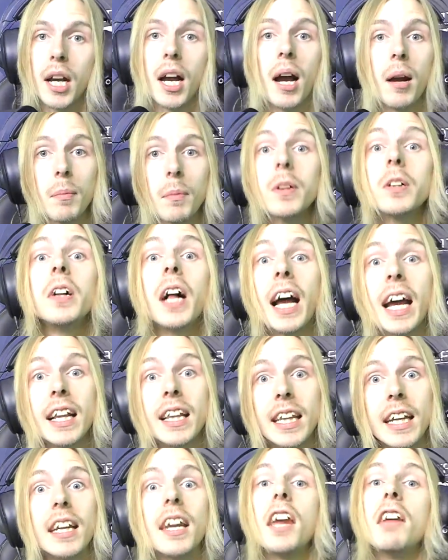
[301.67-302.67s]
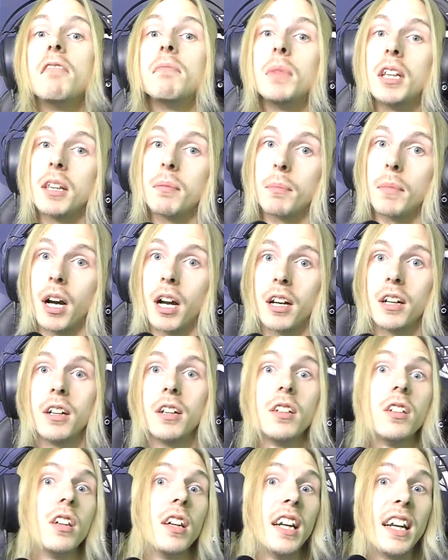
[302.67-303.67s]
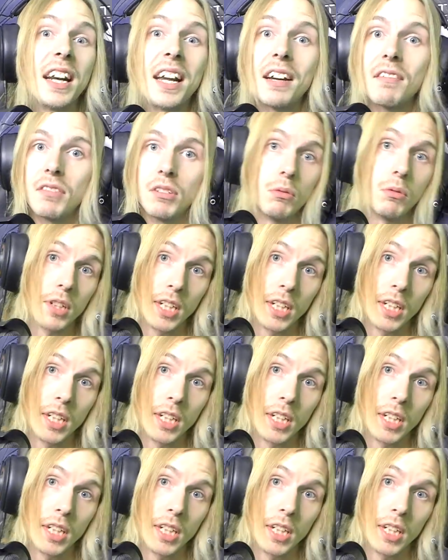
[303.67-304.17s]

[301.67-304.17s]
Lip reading: I'm glad they gave me the monitor and everyone